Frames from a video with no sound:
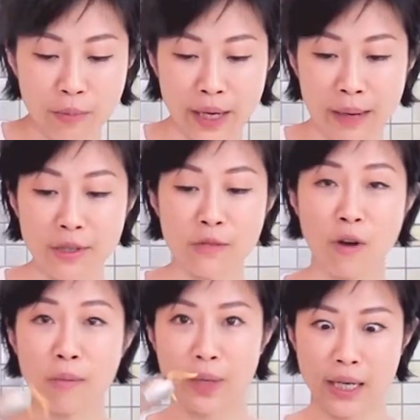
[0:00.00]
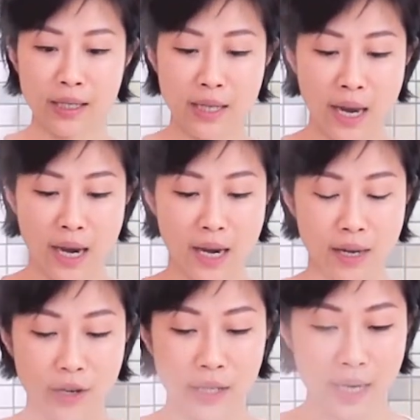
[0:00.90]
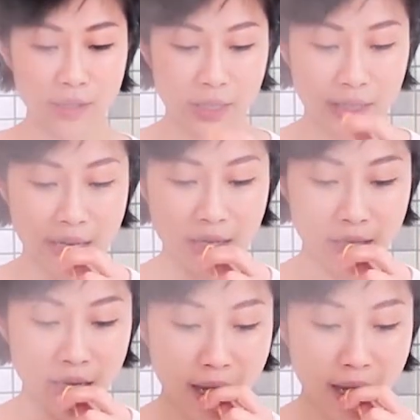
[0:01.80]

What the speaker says: pick up a small piece and you can actually taste it.